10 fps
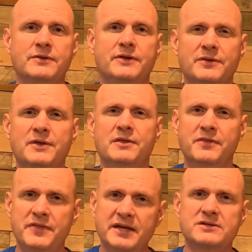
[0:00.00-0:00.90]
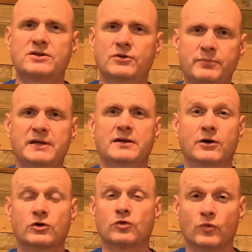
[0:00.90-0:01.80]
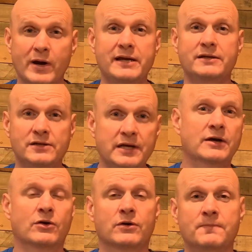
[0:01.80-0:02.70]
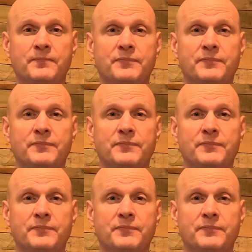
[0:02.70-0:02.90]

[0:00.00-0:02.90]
that this could be a great year